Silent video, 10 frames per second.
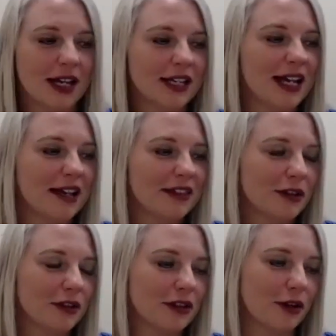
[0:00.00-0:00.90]
Yeah,
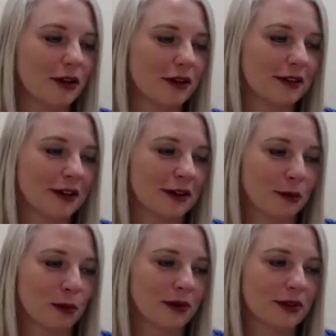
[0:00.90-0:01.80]

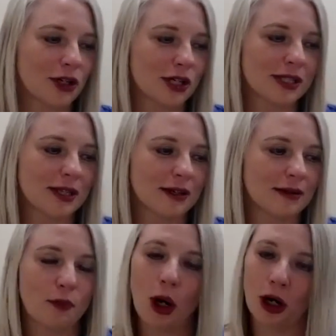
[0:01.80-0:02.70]
the just
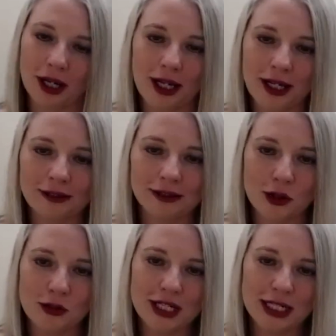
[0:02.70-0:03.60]
the parking
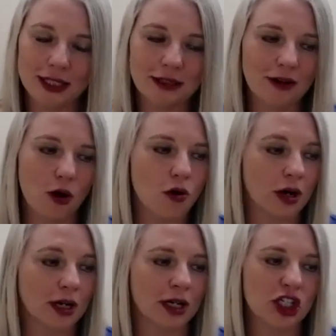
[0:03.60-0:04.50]
alone here,
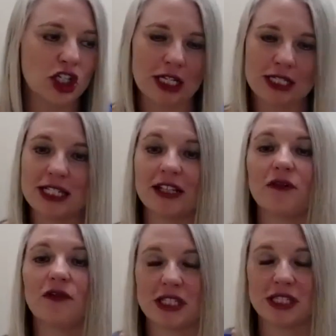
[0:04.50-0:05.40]
or just
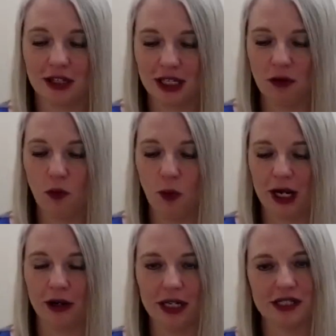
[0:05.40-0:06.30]
to physically,
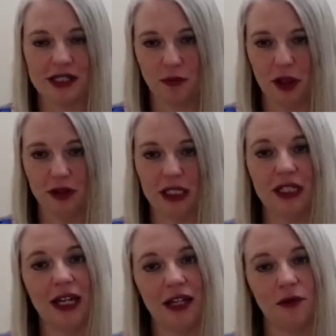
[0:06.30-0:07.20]
where is the
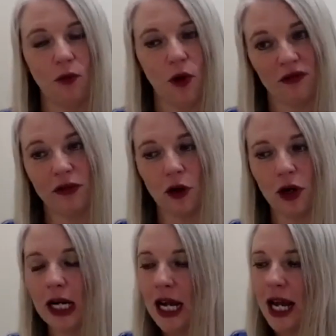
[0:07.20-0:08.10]
building and what
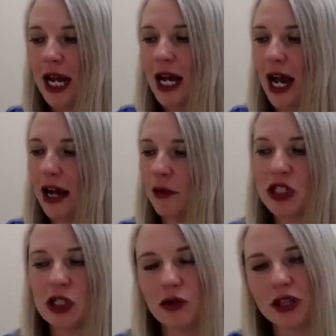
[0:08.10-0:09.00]
floor, I
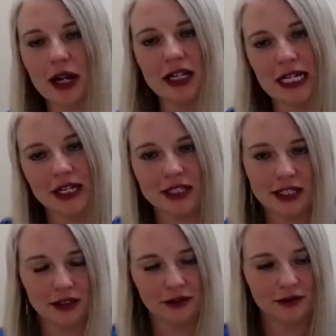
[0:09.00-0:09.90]
always knew that I needed
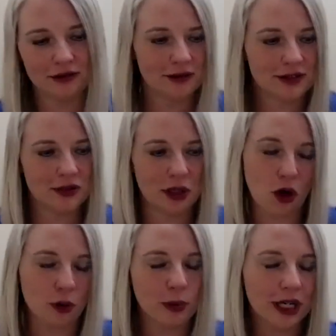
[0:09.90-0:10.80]
to
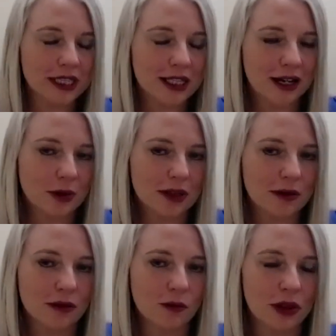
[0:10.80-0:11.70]
incorporate that
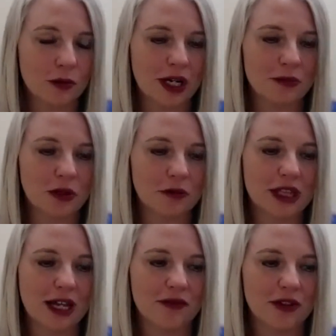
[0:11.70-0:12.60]
with what I'm doing with
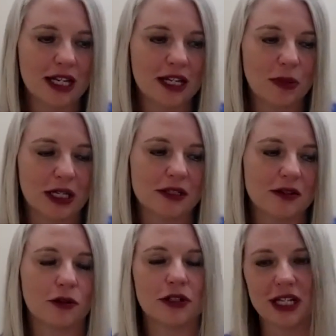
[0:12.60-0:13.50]
navigating, because
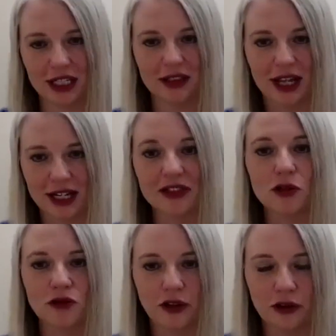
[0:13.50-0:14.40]
of course I got
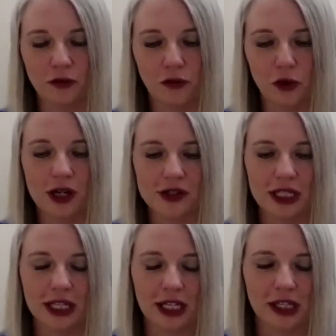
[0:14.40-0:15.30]
those phone calls
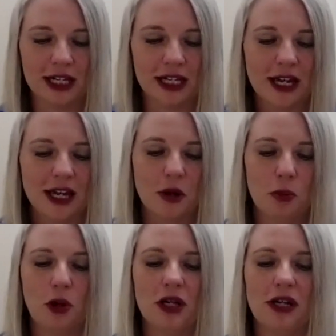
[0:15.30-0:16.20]
in the clinic,
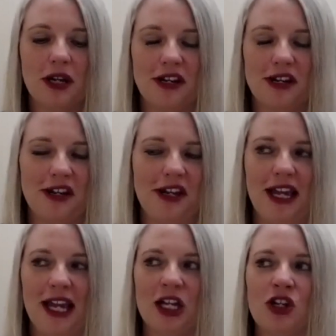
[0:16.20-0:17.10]
but
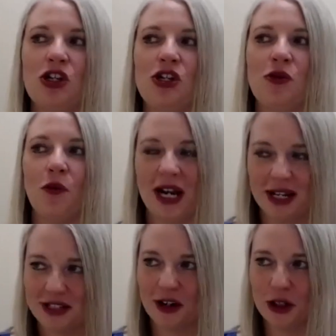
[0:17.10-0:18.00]
when I
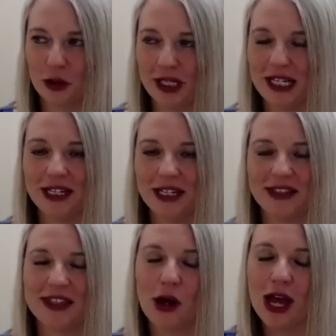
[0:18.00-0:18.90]
start doing
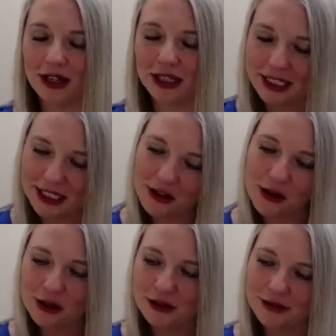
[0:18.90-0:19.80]
it, that
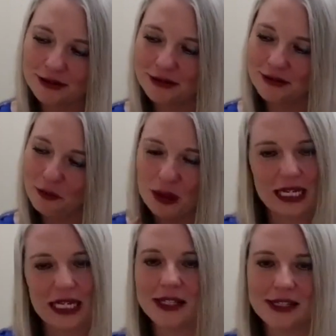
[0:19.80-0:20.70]
little
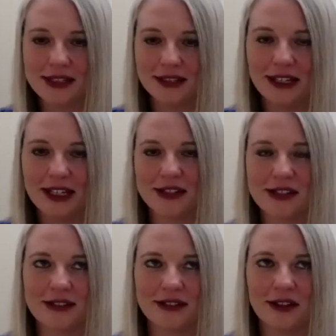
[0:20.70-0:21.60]
piece is